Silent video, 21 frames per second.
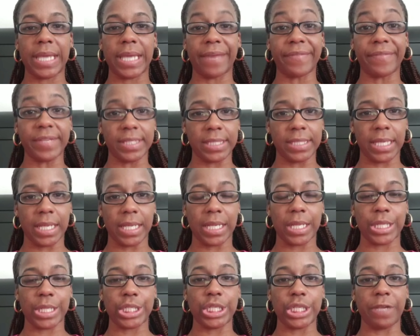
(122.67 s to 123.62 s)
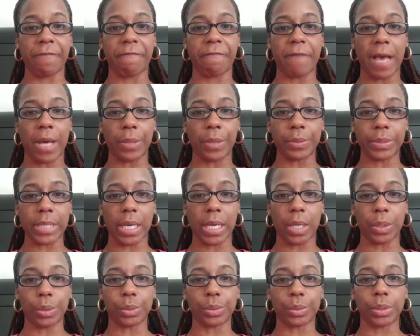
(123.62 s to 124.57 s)
devastated that she found
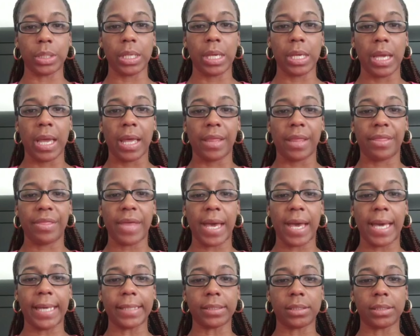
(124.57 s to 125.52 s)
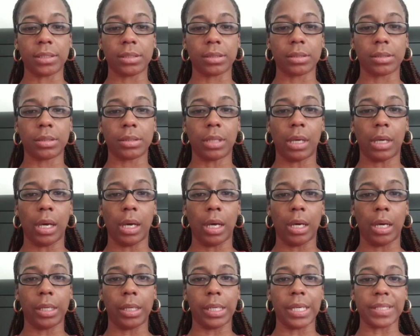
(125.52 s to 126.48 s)
out that
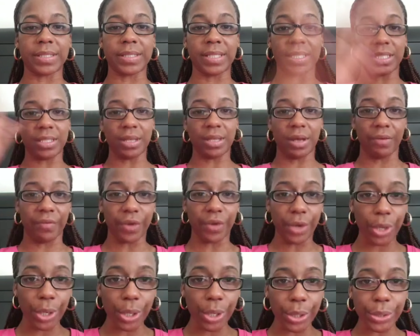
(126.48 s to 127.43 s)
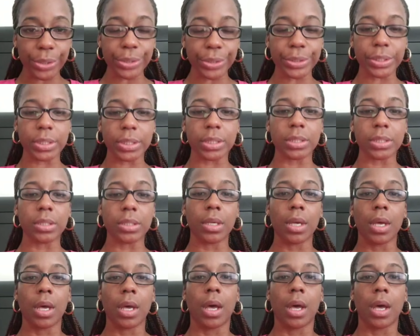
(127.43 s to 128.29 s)
uh, a sister of hers,